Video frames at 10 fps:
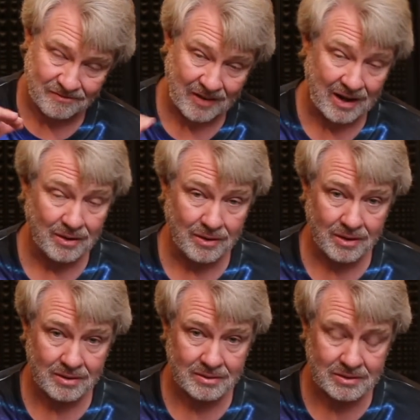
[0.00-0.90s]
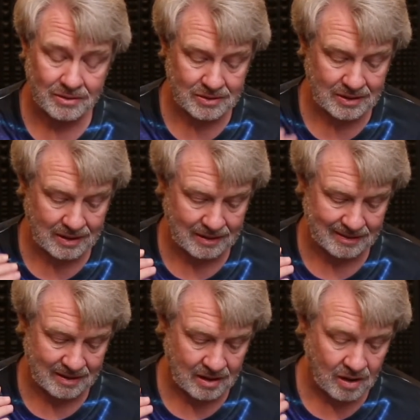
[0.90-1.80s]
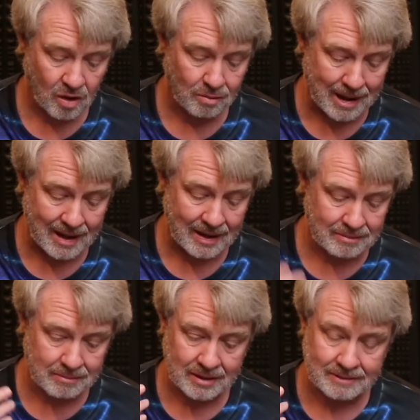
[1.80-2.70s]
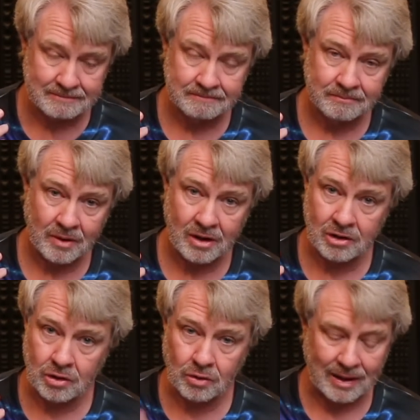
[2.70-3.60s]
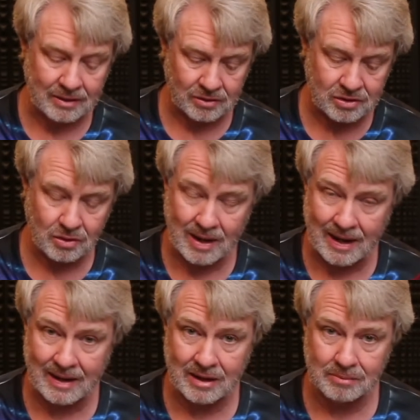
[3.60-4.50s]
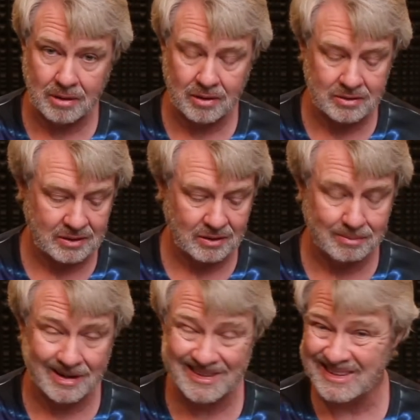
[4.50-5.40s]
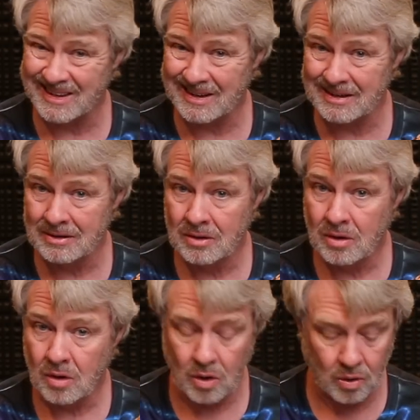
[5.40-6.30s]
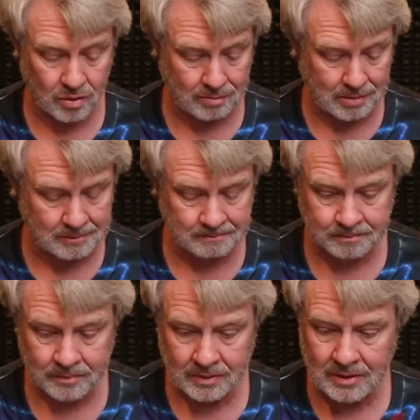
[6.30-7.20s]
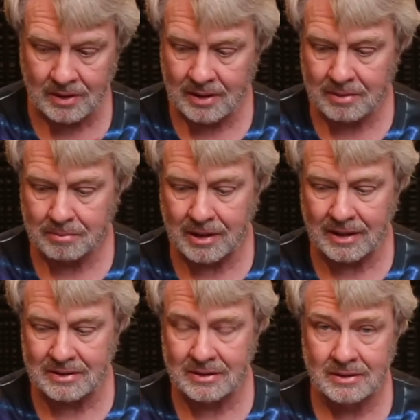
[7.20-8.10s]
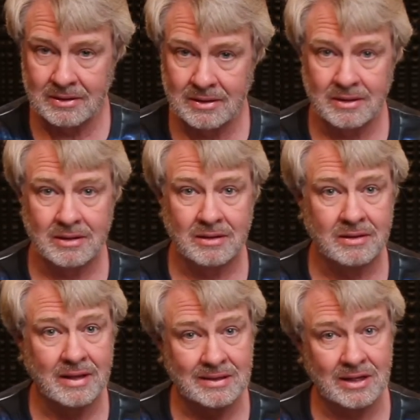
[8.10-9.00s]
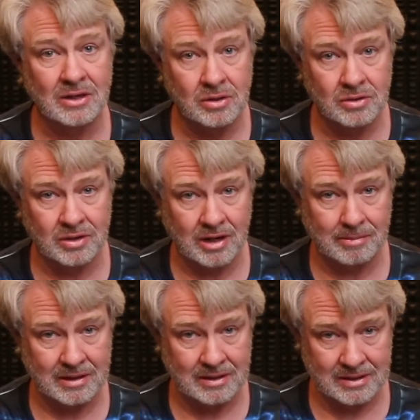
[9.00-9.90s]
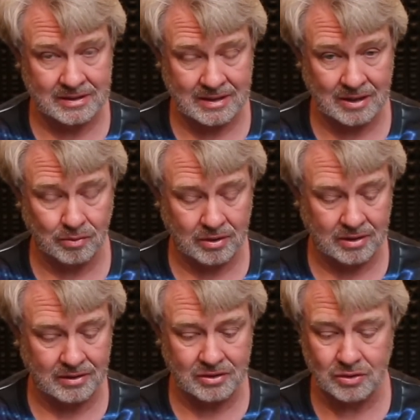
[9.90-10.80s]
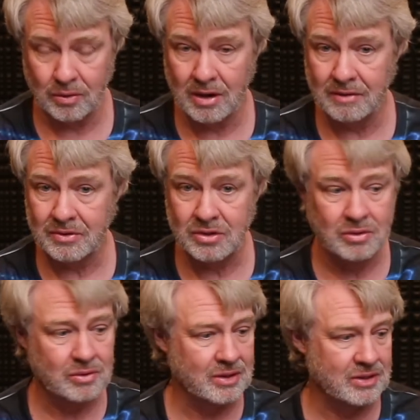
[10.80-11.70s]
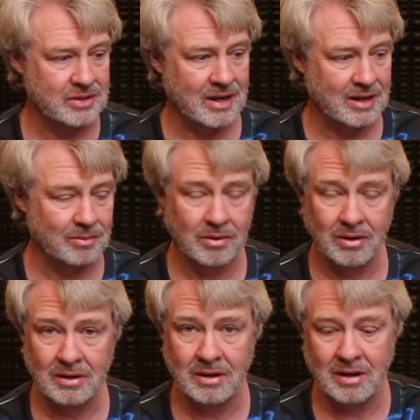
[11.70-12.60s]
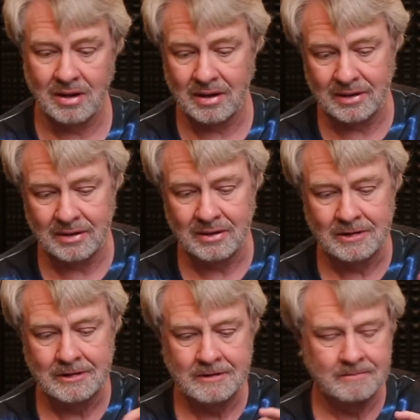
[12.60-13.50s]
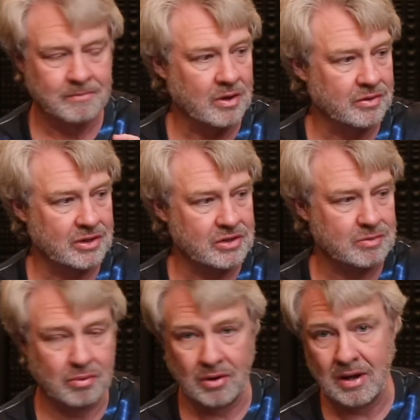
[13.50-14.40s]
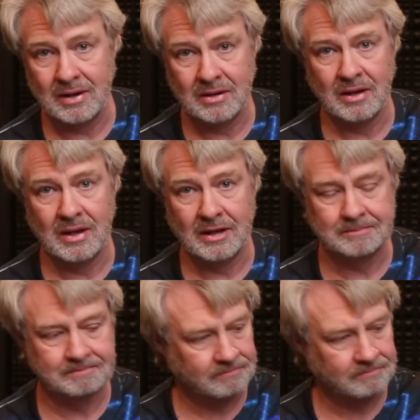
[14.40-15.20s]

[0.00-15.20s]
fair. So, it's not all bad, but not great. There's no high-end parts here, but it's not horrible. But they did a good job in the design work on this. Whoever's doing the design work on this product line